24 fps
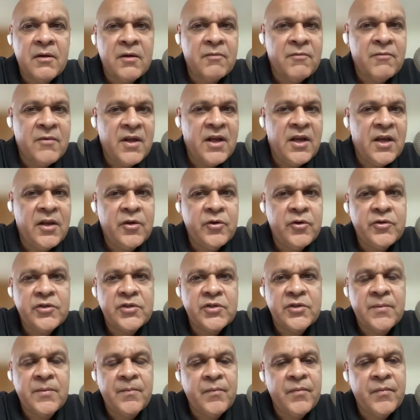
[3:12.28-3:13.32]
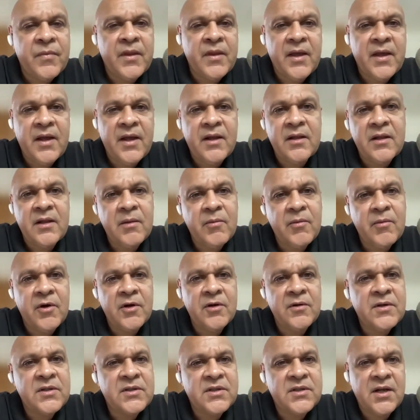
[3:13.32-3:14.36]
well used and the
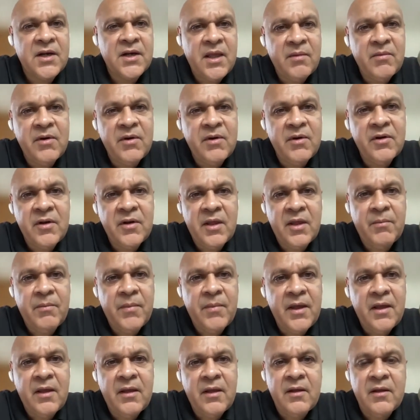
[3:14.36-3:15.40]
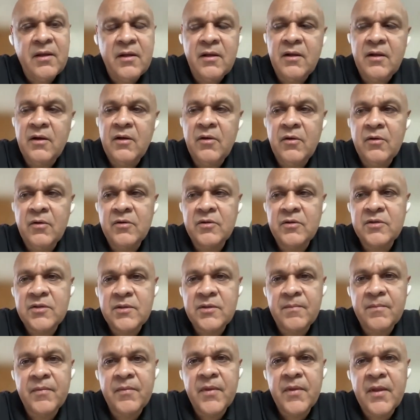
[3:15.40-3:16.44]
borrowers are able to repay
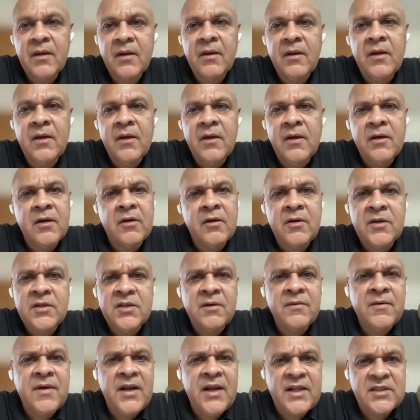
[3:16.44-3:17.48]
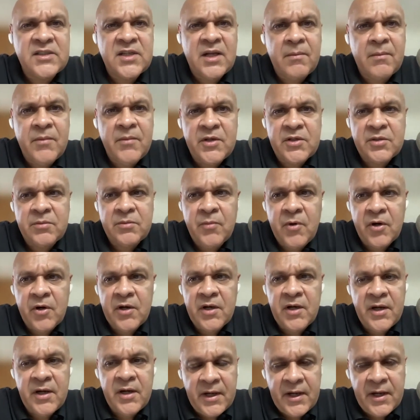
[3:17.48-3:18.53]
loans. Now, it's a well-established
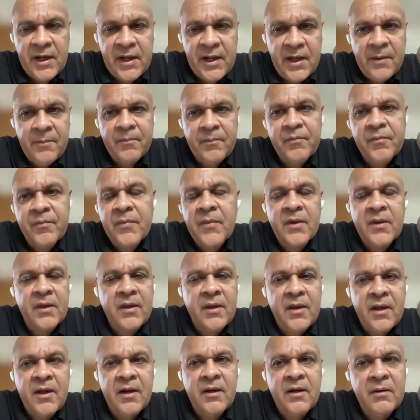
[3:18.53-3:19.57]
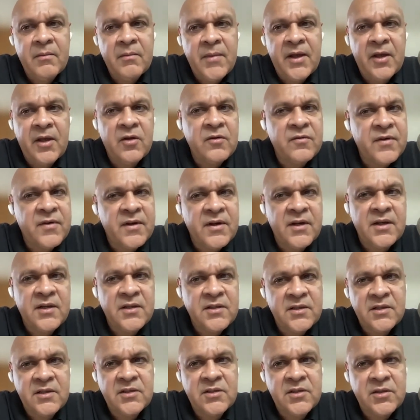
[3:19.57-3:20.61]
model in India, and
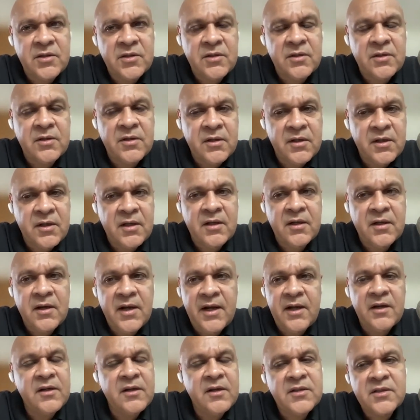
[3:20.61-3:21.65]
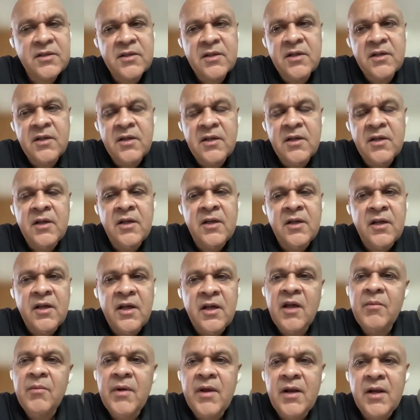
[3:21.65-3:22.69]
microfinance lenders
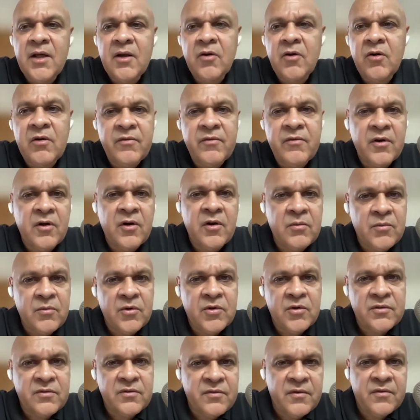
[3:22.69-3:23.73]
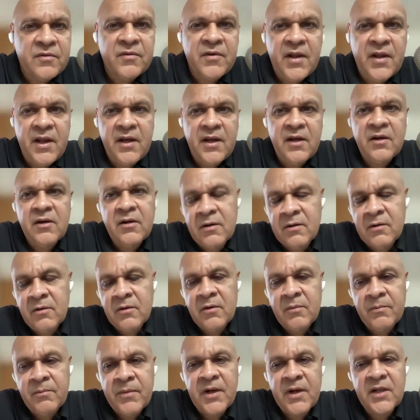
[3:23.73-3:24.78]
have been around for almost 15
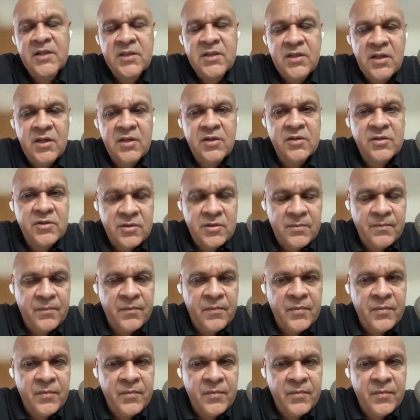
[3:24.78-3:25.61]
plus years,